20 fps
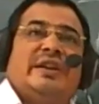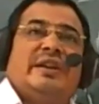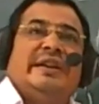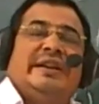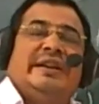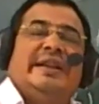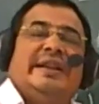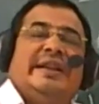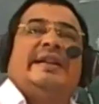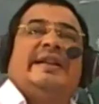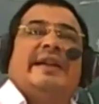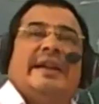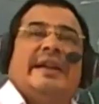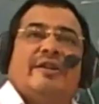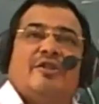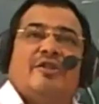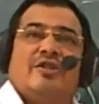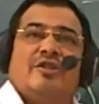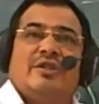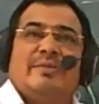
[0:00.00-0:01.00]
Indian
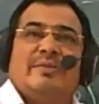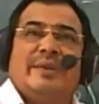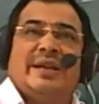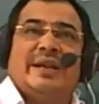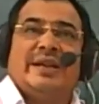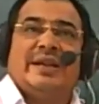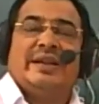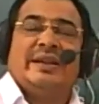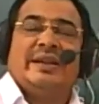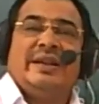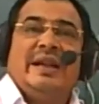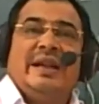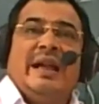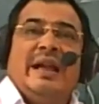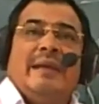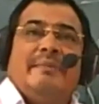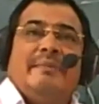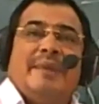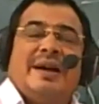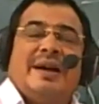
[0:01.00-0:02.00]
economy,
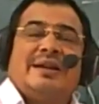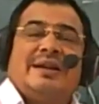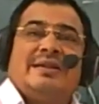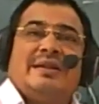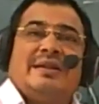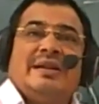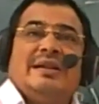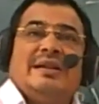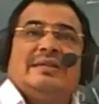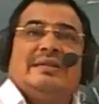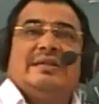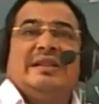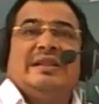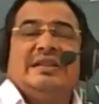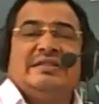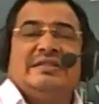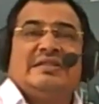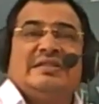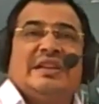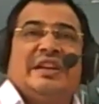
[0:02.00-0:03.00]
but
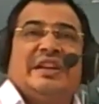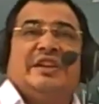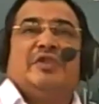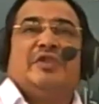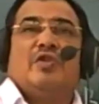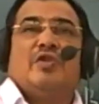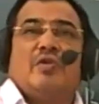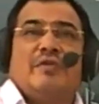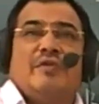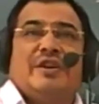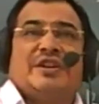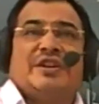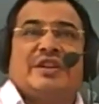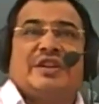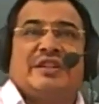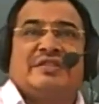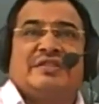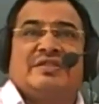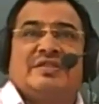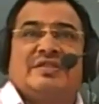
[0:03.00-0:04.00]
these
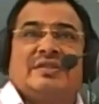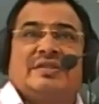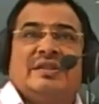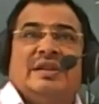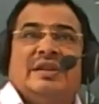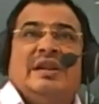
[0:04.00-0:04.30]
innovations